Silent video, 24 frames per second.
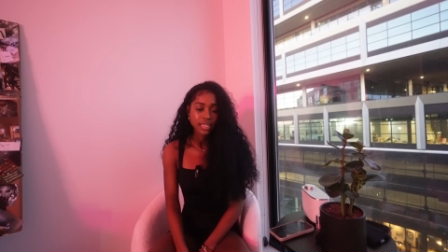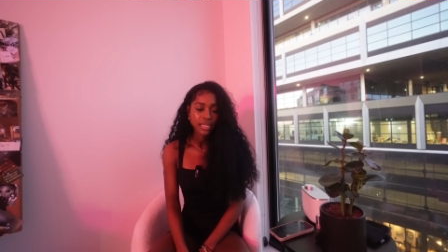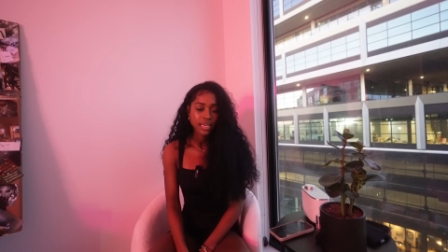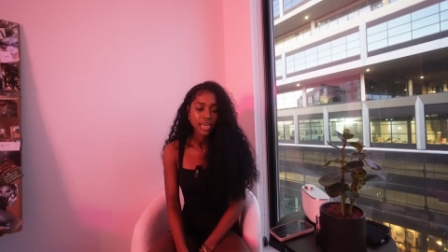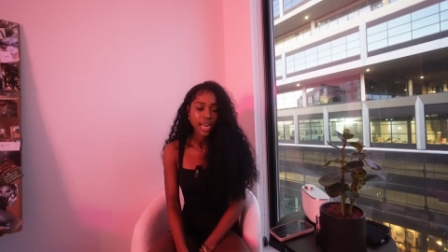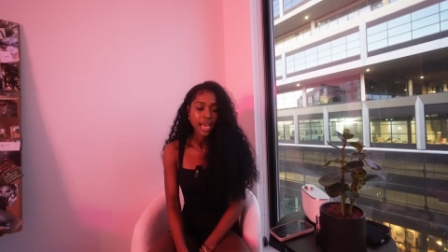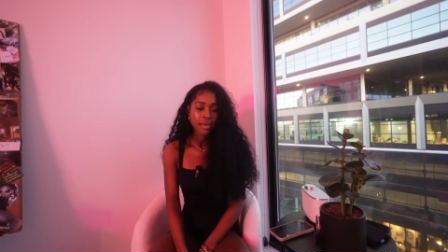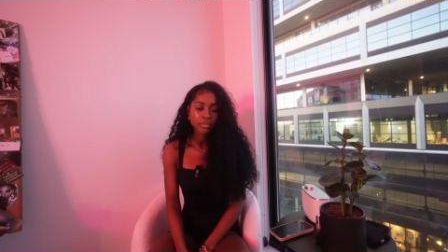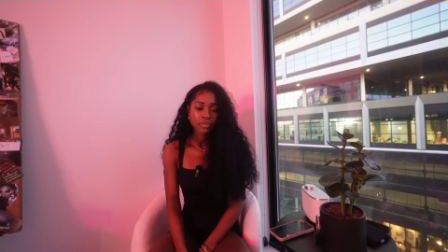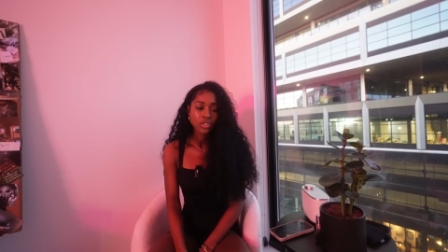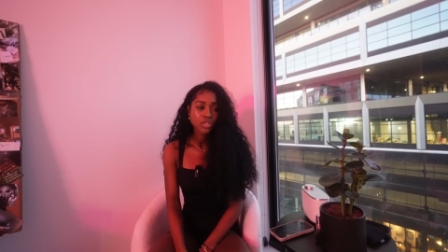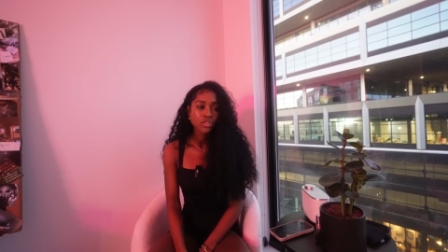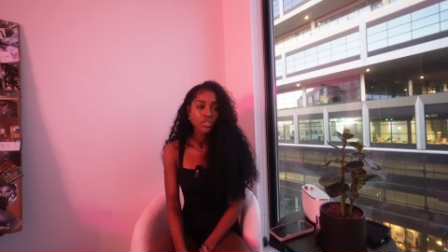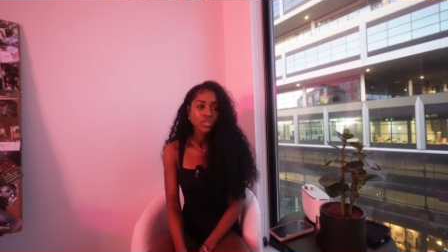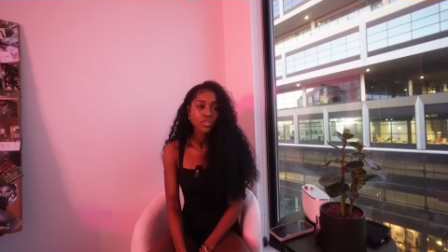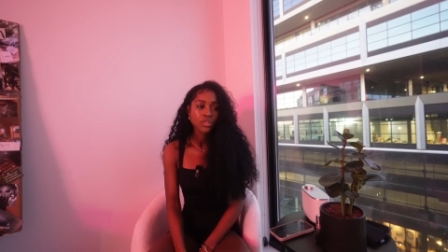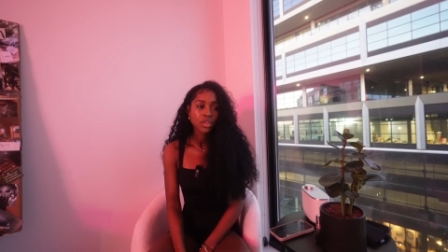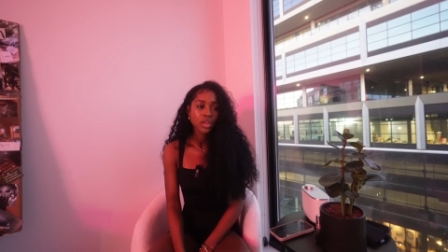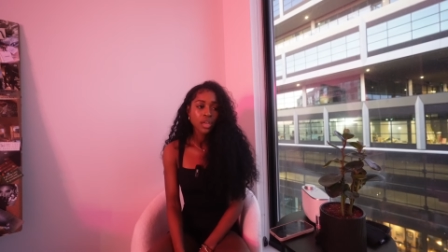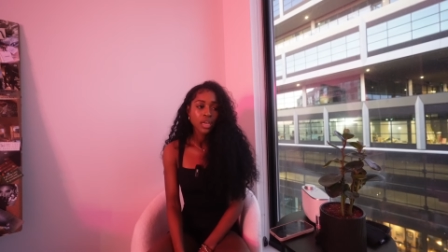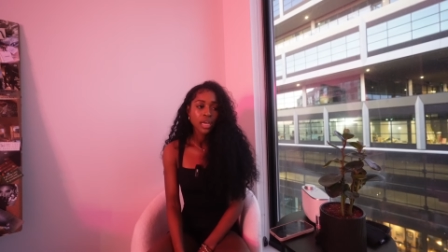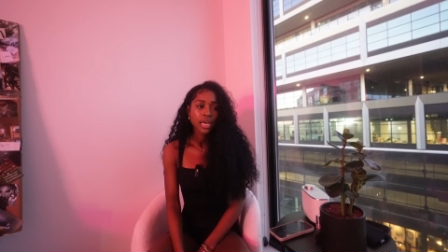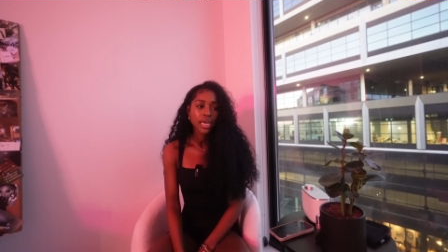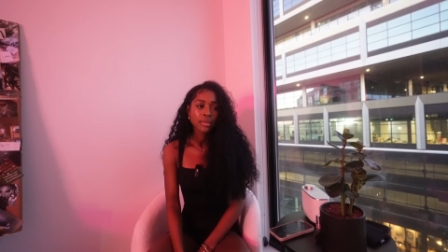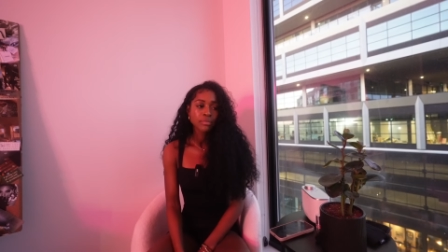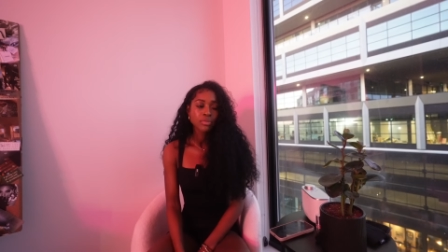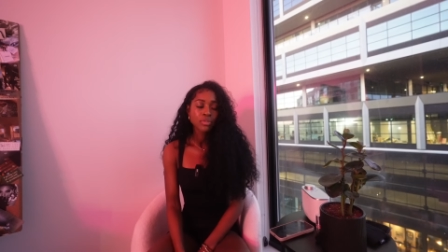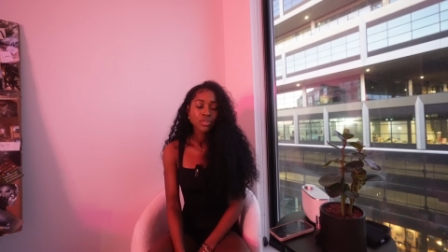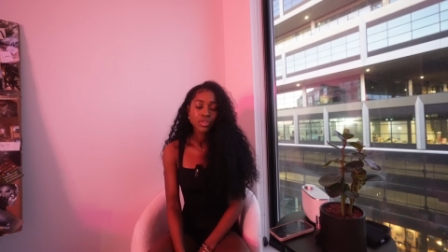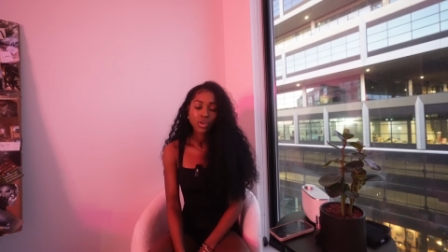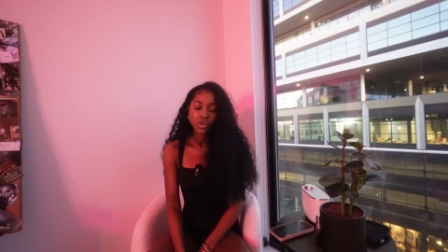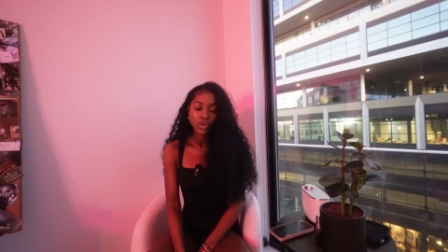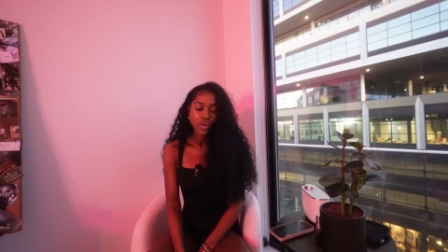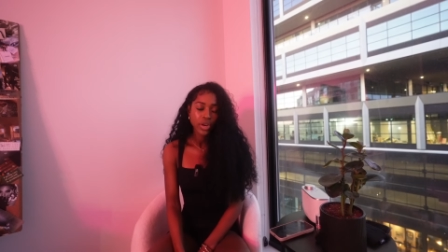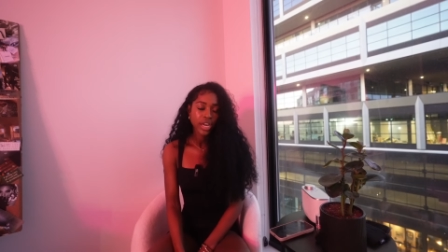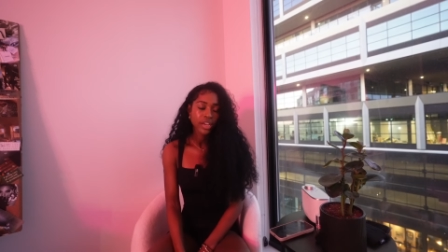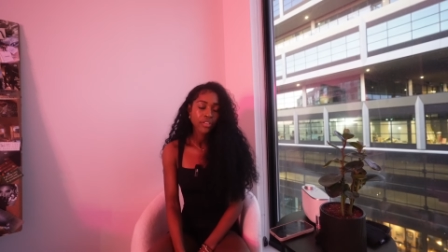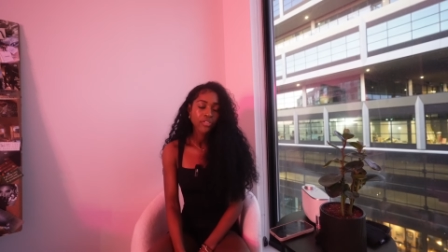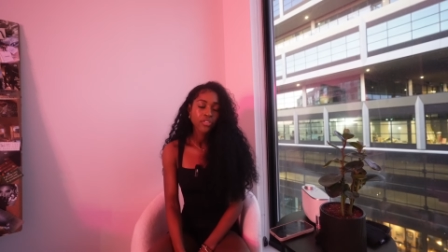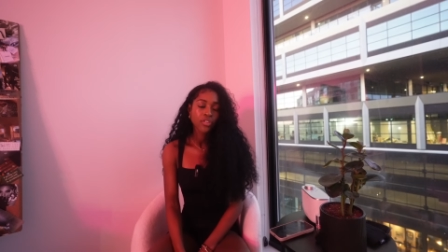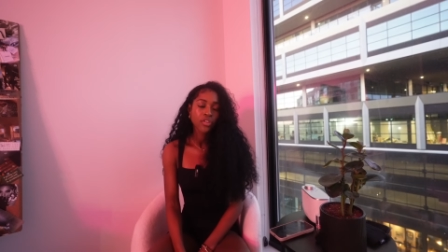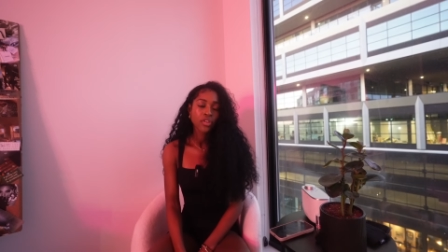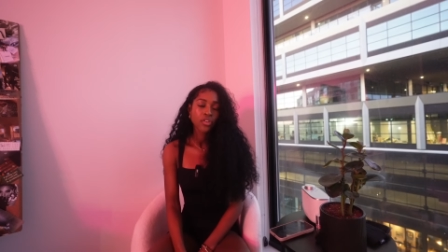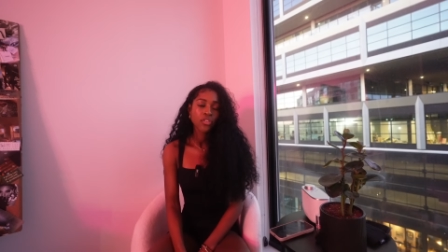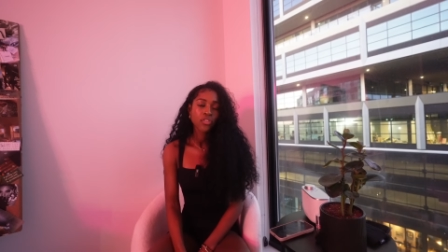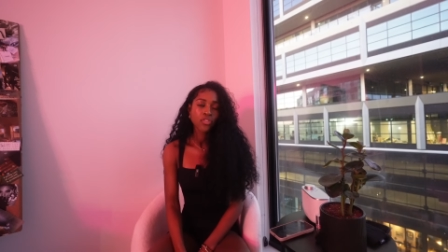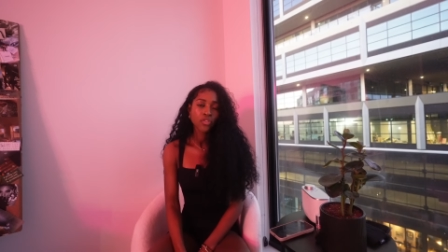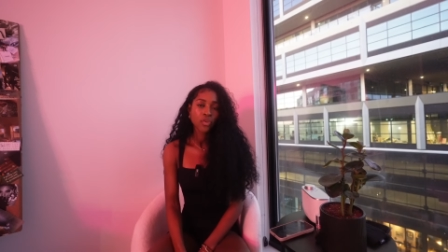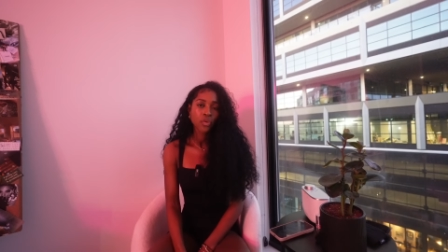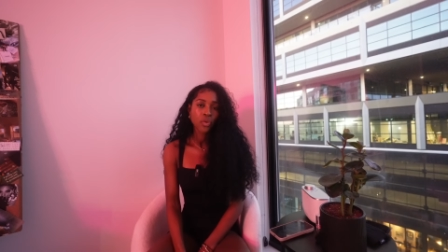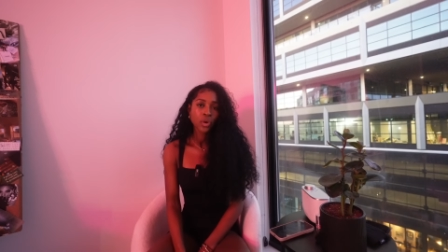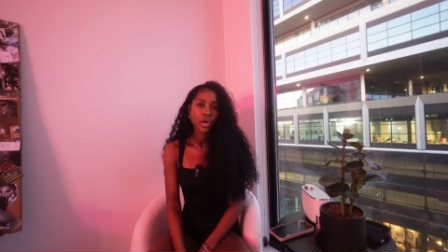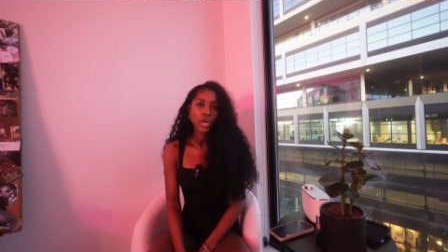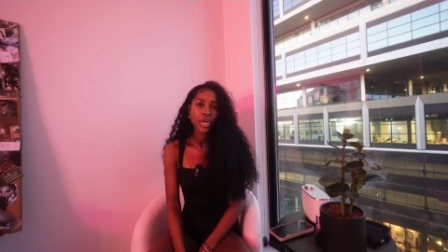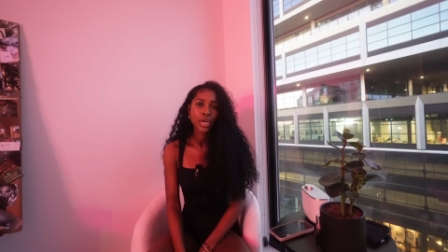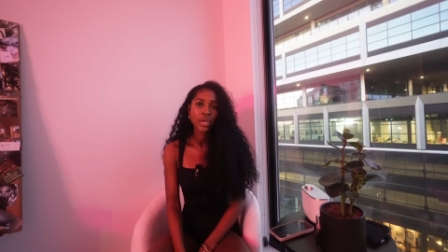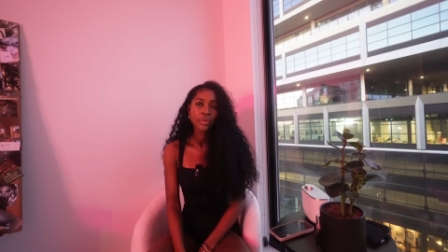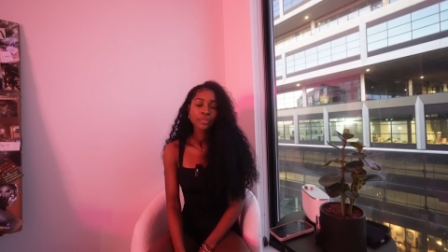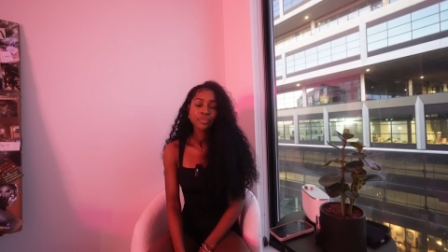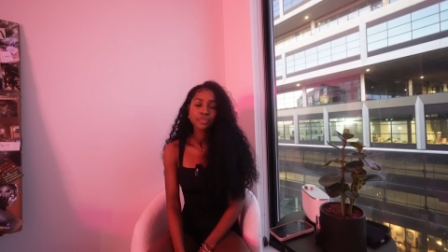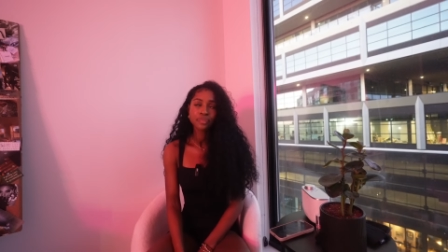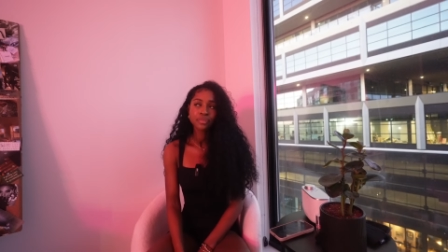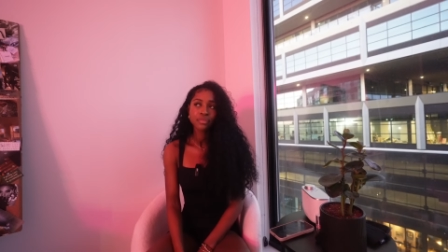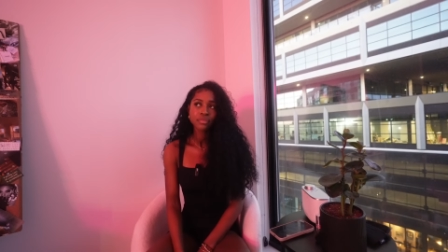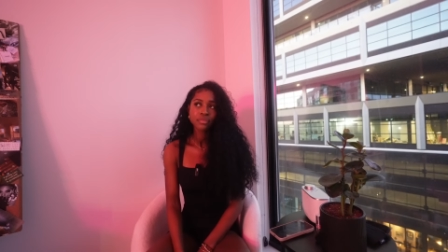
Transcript: And I'm just, I'm so grateful for